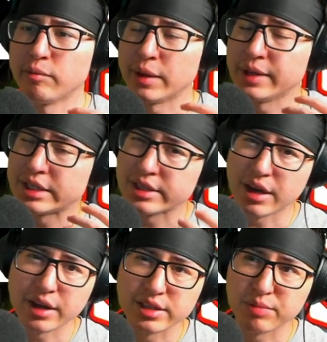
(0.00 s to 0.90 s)
it's
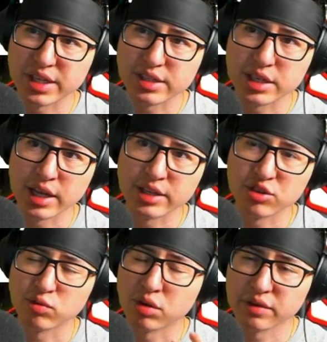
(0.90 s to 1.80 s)
not his best stage
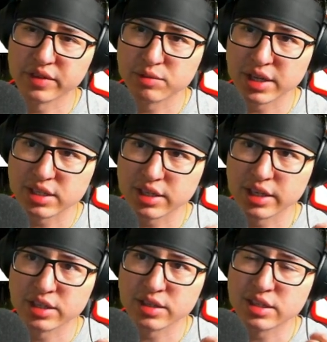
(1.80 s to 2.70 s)
or one of his best stages.